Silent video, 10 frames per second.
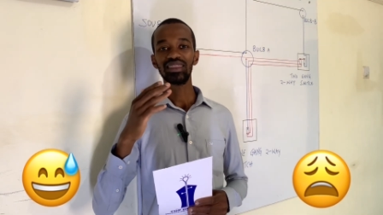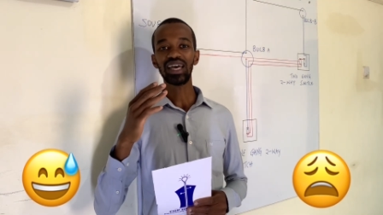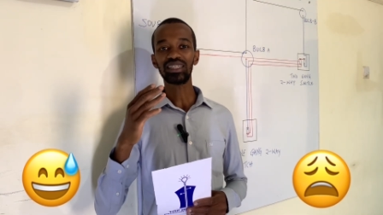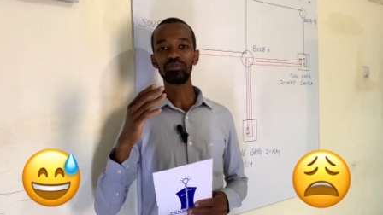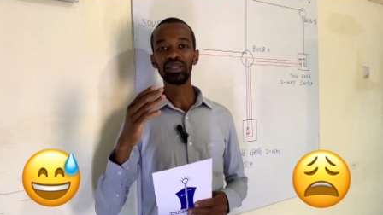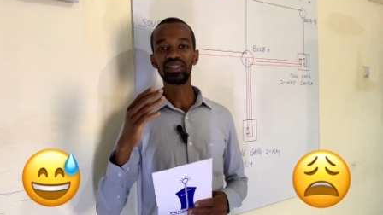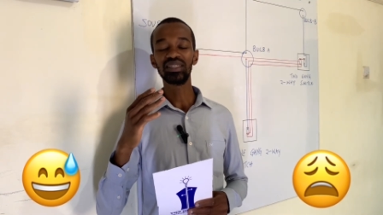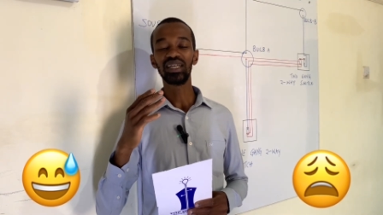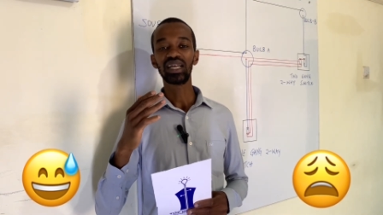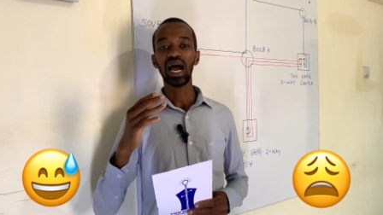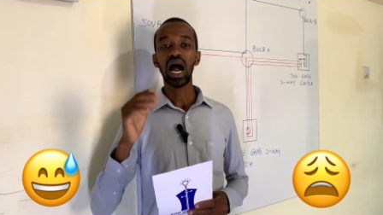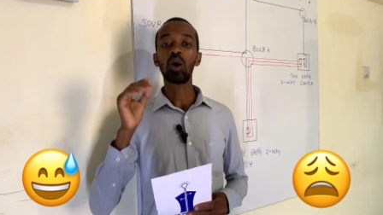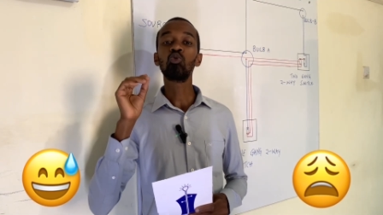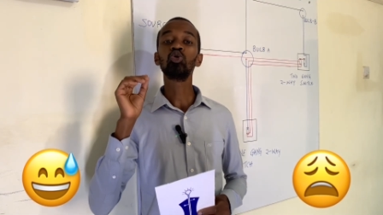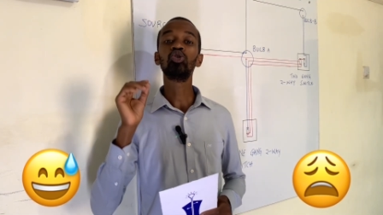that means that I
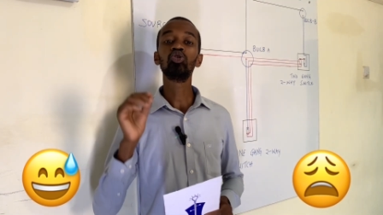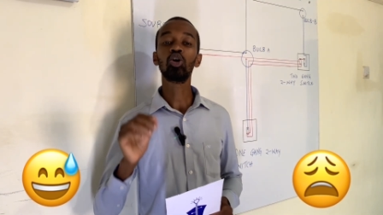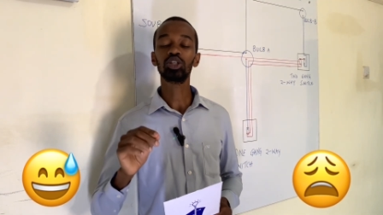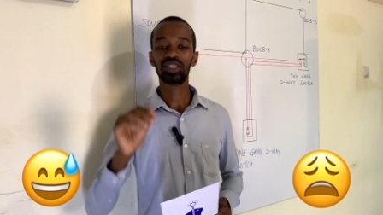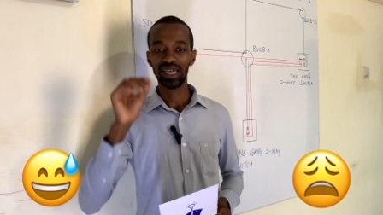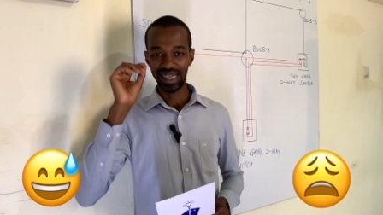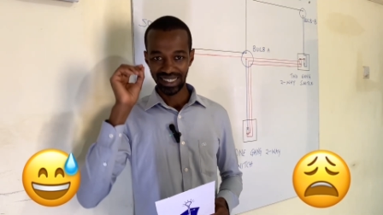would not